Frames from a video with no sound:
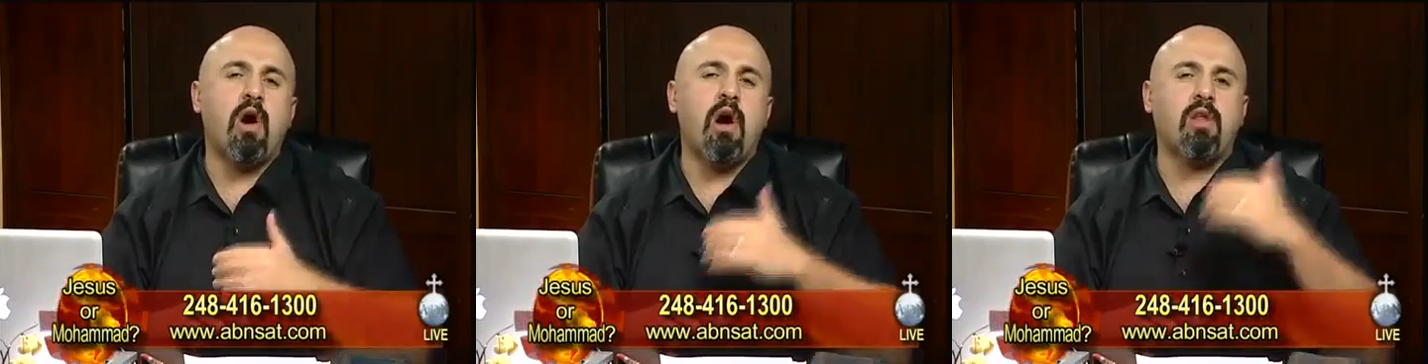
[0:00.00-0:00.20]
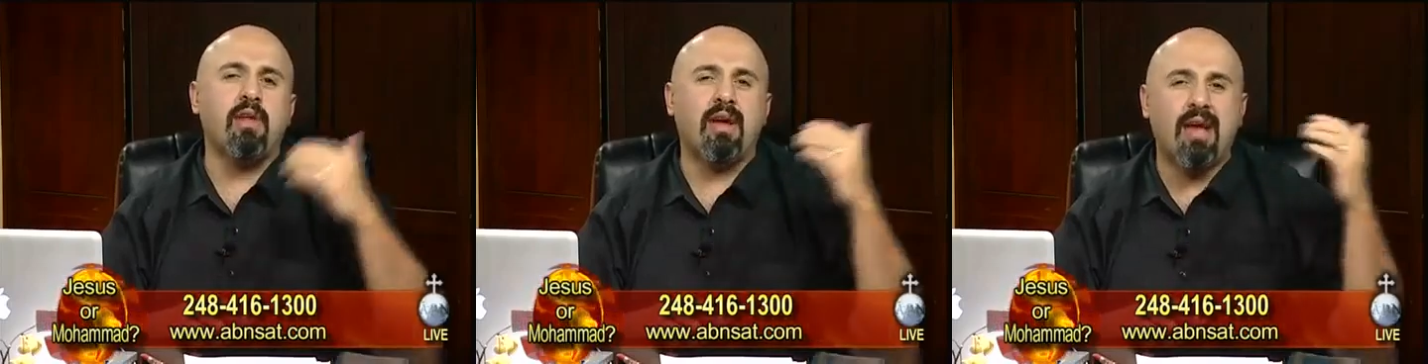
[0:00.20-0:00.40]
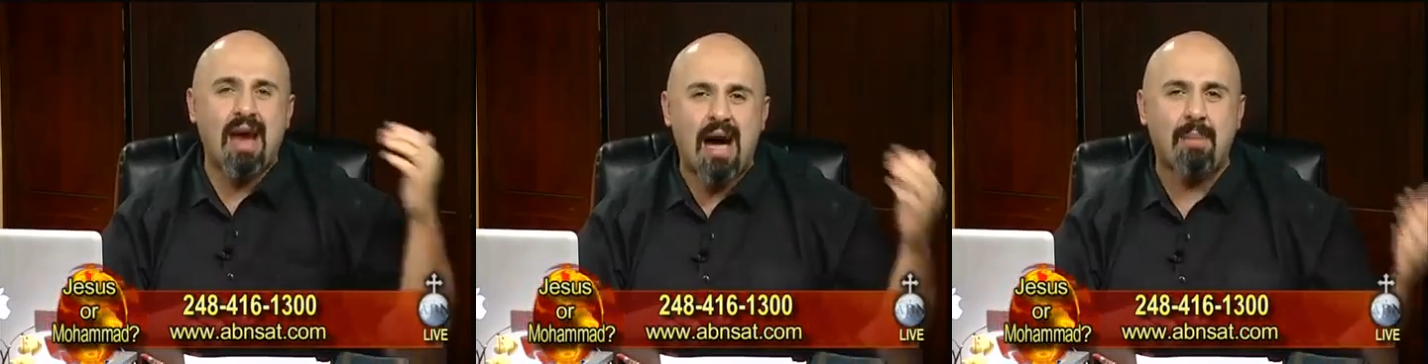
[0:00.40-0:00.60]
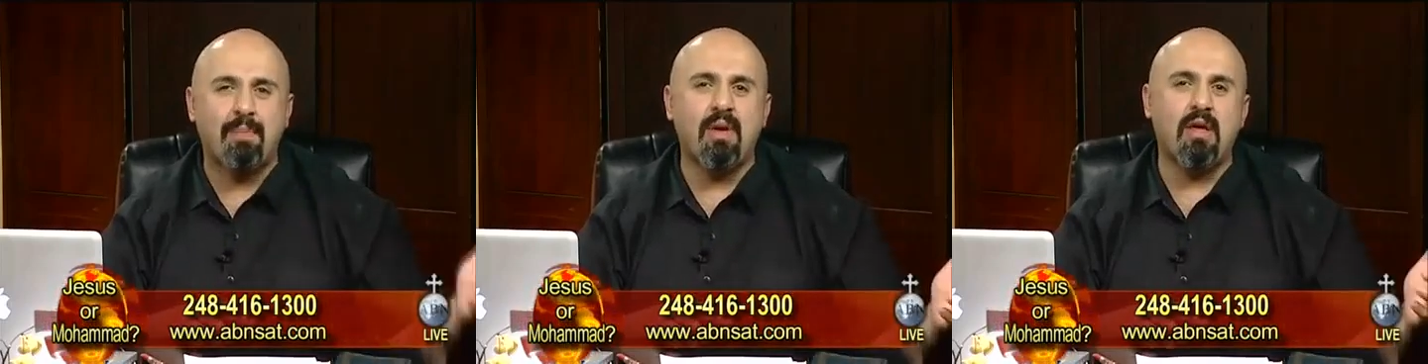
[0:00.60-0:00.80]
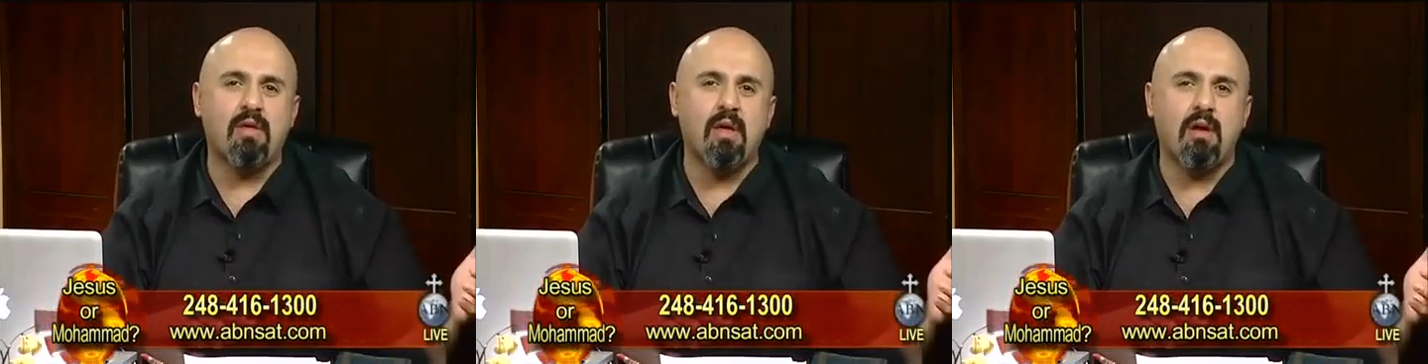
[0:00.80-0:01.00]
all the
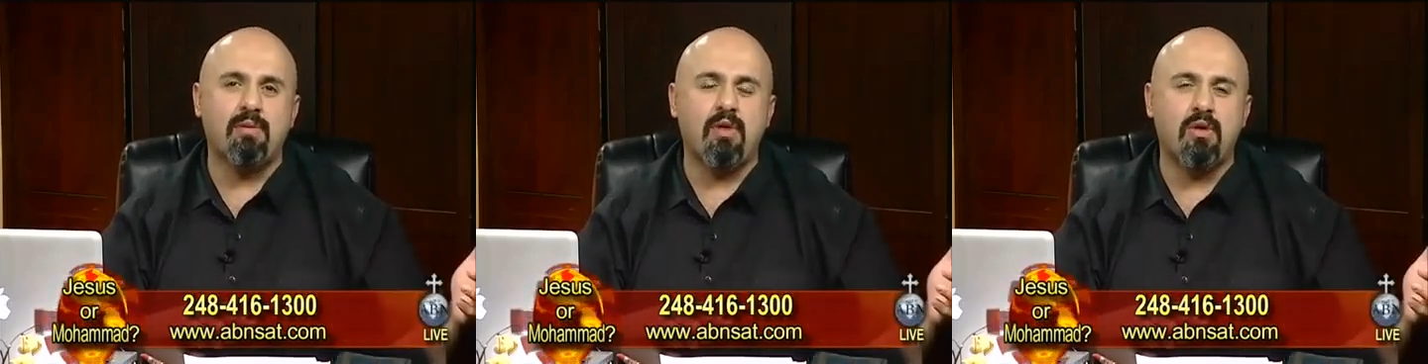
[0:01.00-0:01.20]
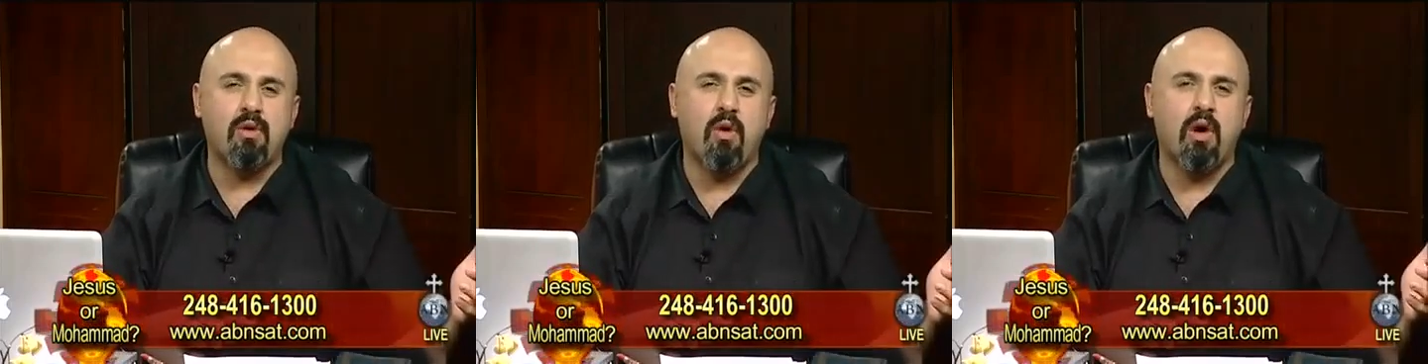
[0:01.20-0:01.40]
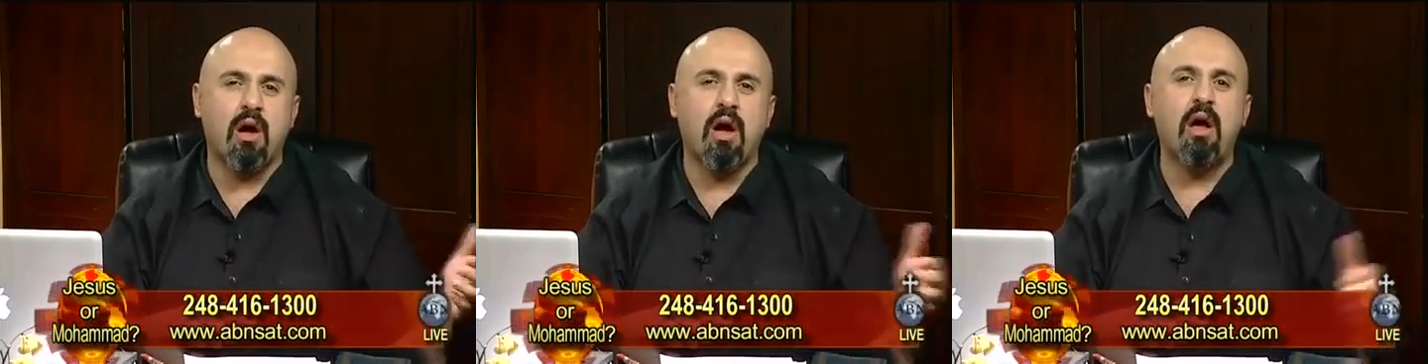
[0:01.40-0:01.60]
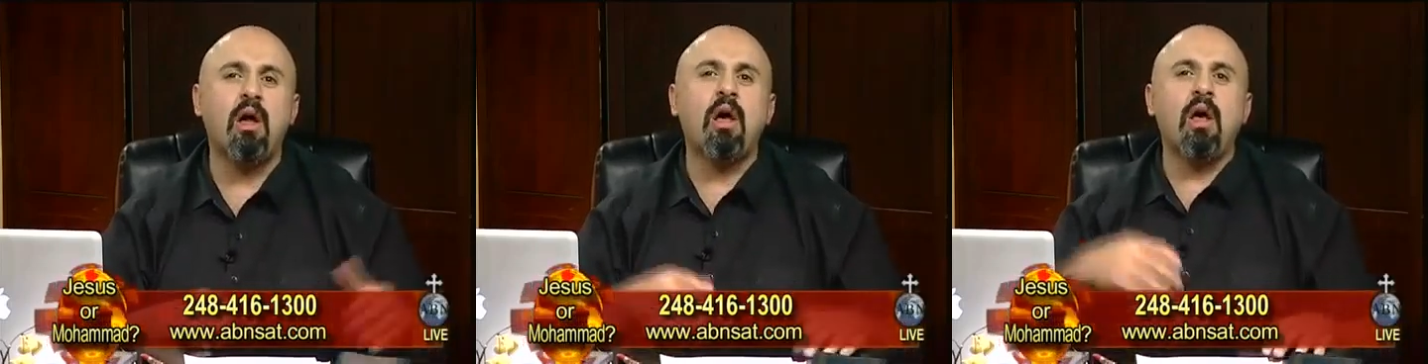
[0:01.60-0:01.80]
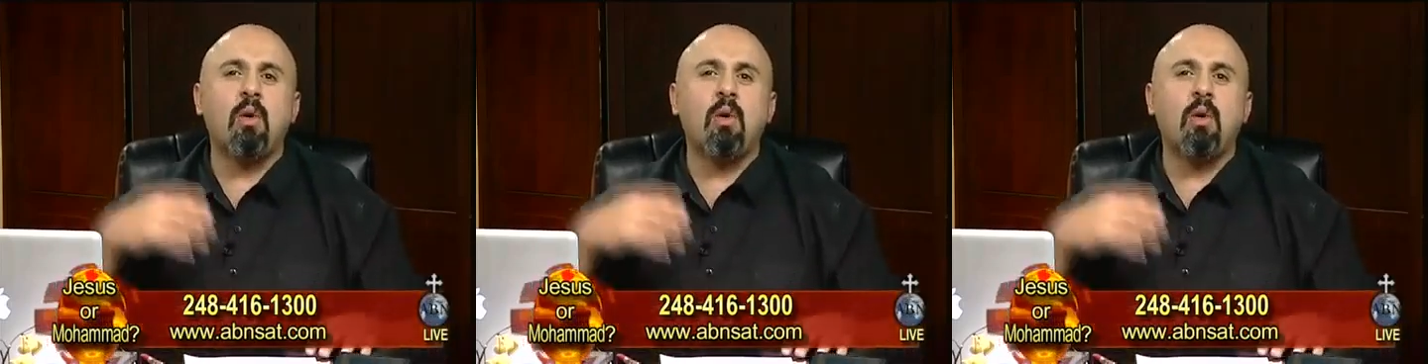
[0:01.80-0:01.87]
copies of the Torah